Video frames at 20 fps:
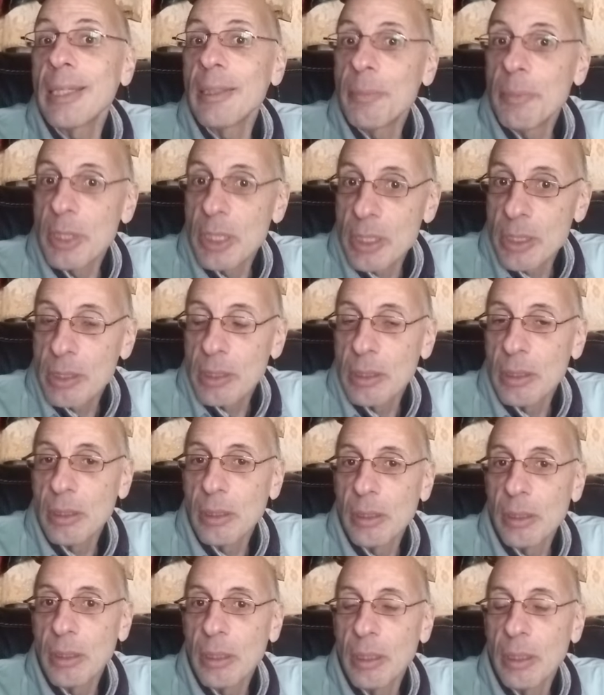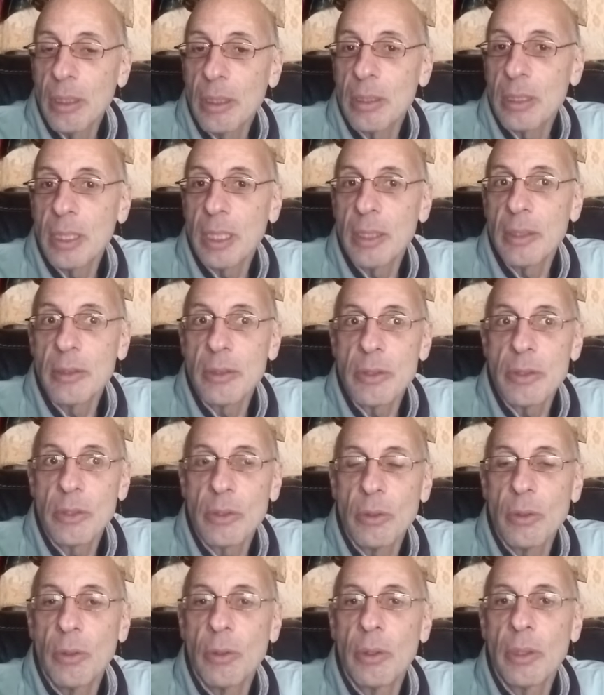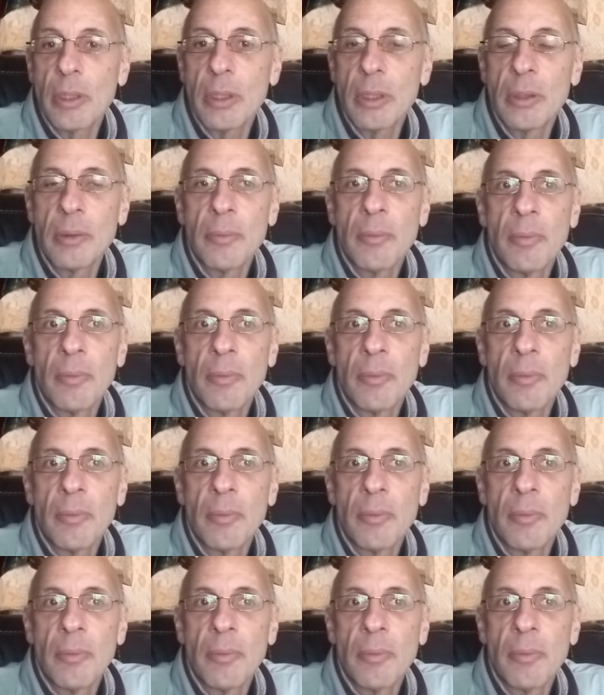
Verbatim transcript: image onto others or